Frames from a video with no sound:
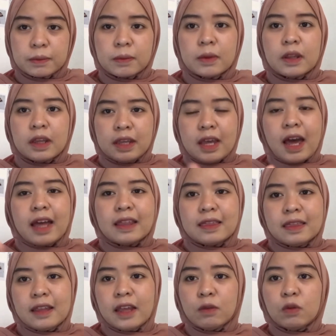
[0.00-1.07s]
Yeah,
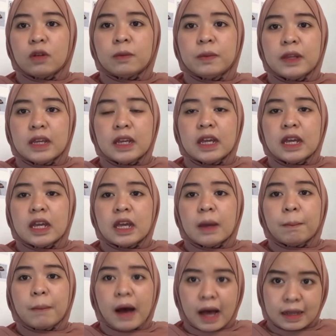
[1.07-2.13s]
that will be
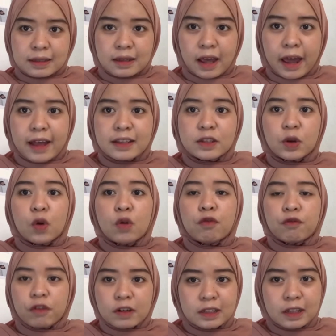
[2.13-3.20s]
Bahasa as your
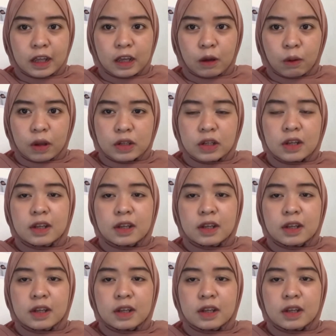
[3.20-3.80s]
first language.